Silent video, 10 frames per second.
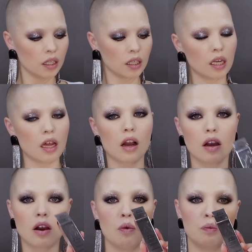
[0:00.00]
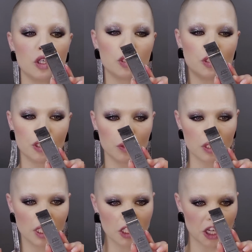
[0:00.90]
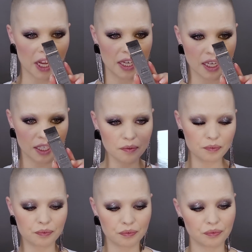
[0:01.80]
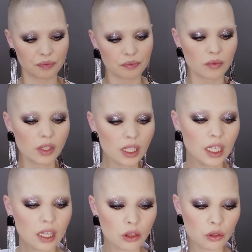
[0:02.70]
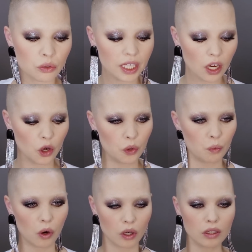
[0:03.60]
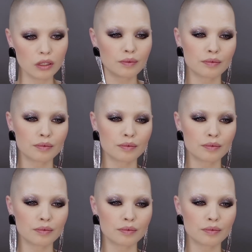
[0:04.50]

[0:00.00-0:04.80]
The Lancôme Juicy Shaker in 301.